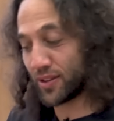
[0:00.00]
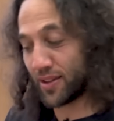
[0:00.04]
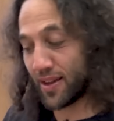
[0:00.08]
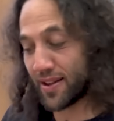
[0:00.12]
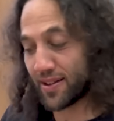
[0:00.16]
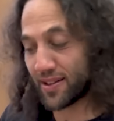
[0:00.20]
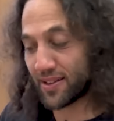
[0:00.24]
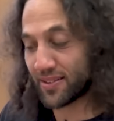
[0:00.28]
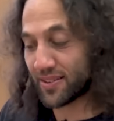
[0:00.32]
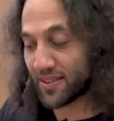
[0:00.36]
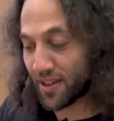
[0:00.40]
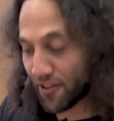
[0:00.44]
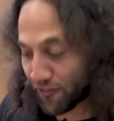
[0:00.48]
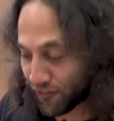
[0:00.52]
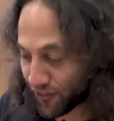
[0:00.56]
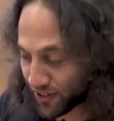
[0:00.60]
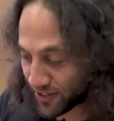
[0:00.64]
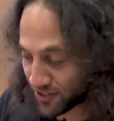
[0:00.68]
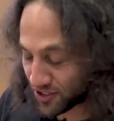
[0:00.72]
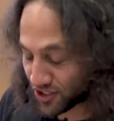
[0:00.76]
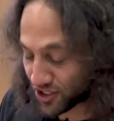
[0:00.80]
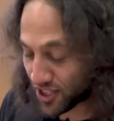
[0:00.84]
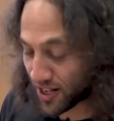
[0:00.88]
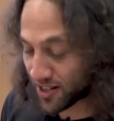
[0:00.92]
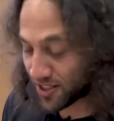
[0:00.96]
take a
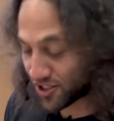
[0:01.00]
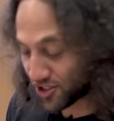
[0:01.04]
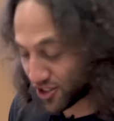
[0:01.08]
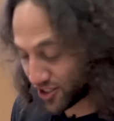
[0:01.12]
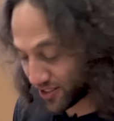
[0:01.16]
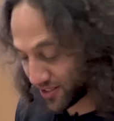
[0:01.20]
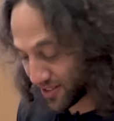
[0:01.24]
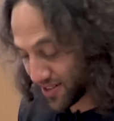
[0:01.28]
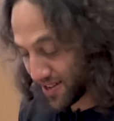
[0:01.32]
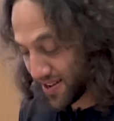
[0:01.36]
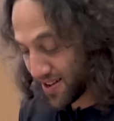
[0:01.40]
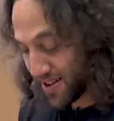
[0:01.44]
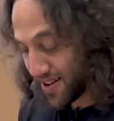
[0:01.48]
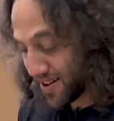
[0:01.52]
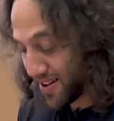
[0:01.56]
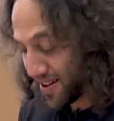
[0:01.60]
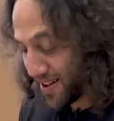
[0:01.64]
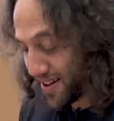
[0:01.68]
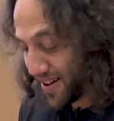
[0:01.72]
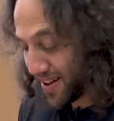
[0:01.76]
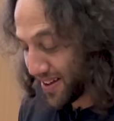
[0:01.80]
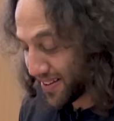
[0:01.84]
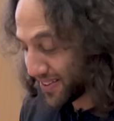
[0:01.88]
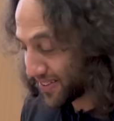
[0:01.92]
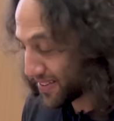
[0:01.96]
different structure,
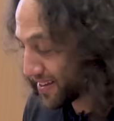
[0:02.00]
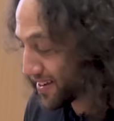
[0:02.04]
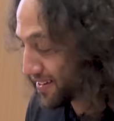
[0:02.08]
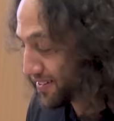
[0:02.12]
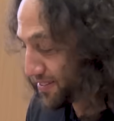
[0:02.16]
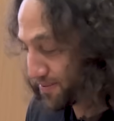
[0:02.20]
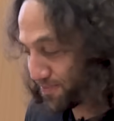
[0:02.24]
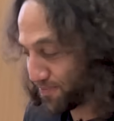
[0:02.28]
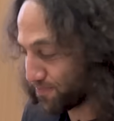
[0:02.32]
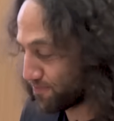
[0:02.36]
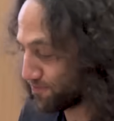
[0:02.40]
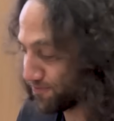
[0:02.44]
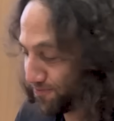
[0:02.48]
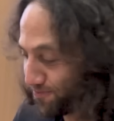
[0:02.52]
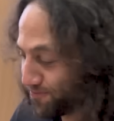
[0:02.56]
that